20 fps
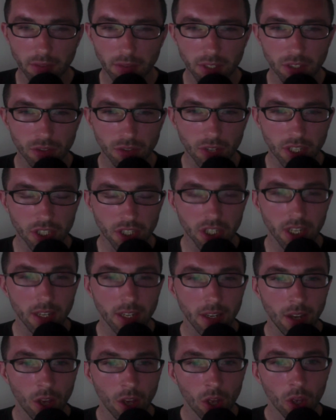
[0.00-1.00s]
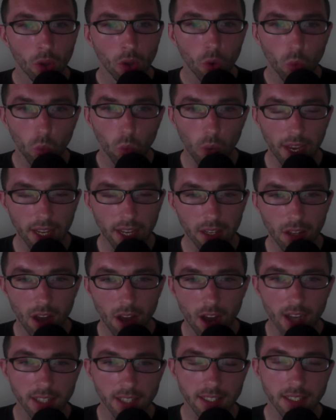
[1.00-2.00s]
restriction, weight
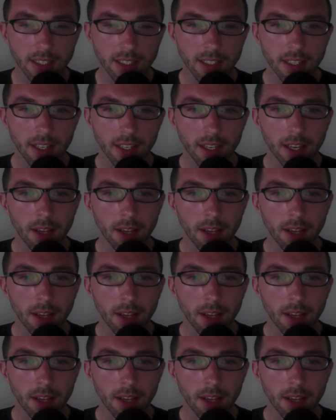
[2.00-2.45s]
loss,